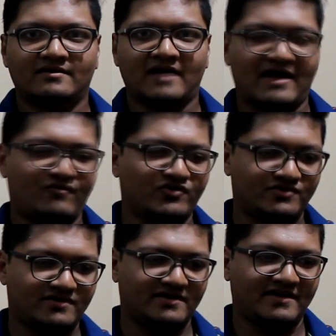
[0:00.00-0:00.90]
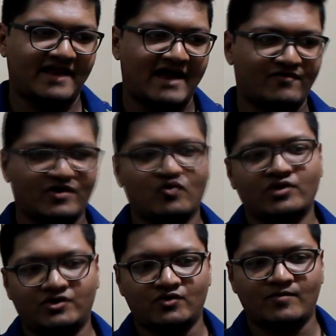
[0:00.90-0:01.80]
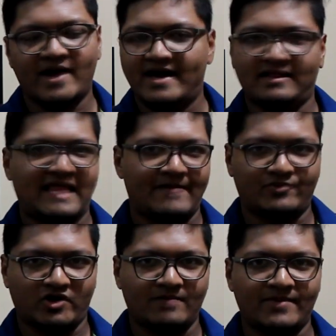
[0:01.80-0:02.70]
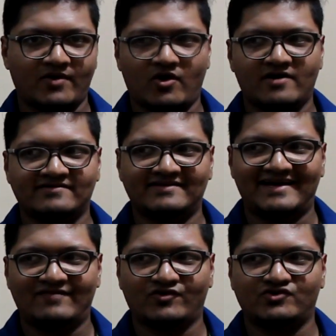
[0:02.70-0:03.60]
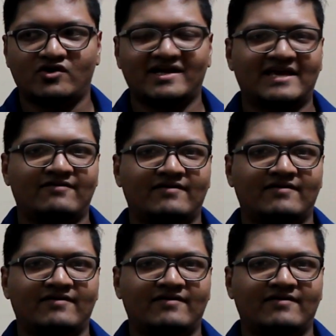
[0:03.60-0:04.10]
I was never going to buy a laptop because it was not